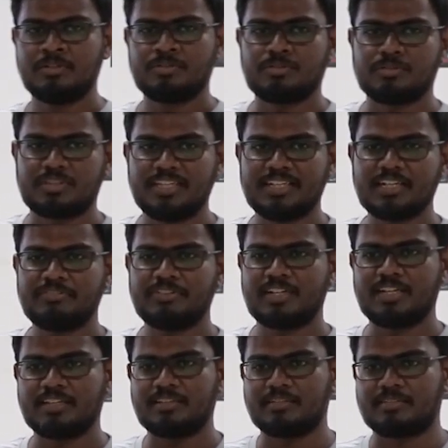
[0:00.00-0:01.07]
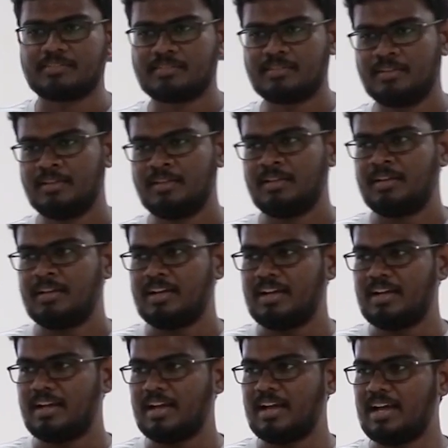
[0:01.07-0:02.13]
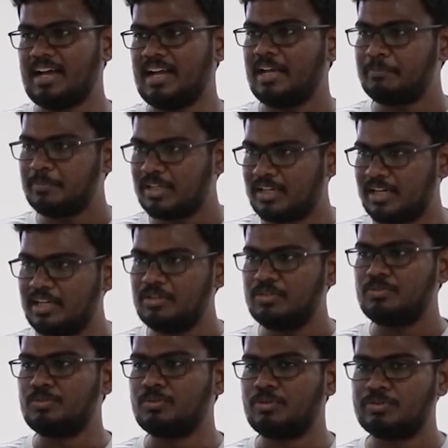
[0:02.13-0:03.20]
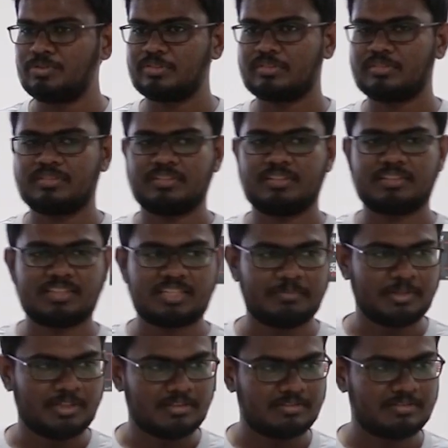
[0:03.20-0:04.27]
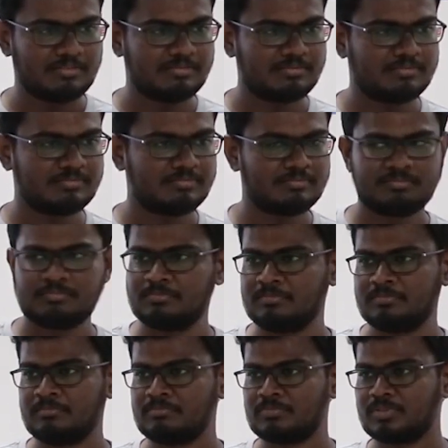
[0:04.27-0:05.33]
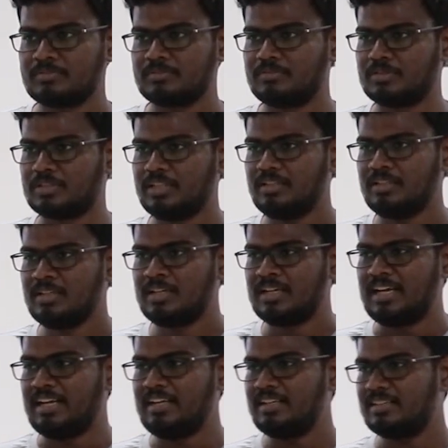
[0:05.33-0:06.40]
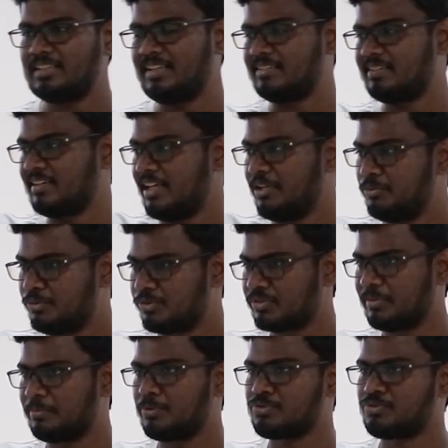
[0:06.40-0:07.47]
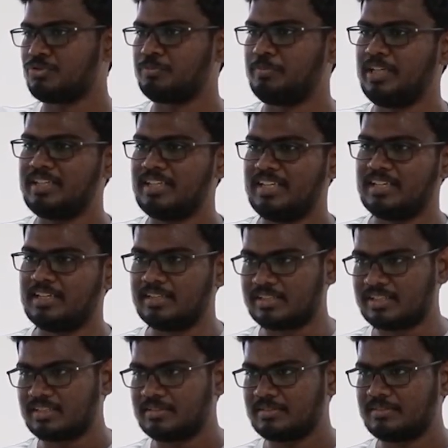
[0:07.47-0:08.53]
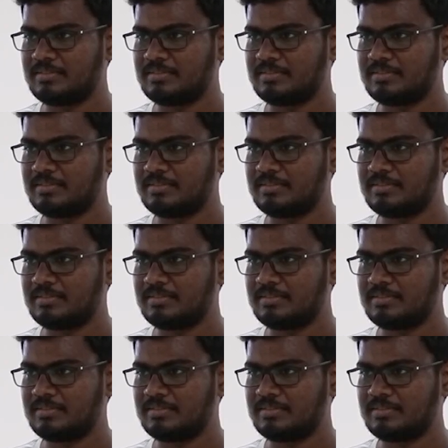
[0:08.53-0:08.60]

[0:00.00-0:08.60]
So think of it like this. I am the guy who knows Tamil. Okay, and there is a guy who is supposed to speak English.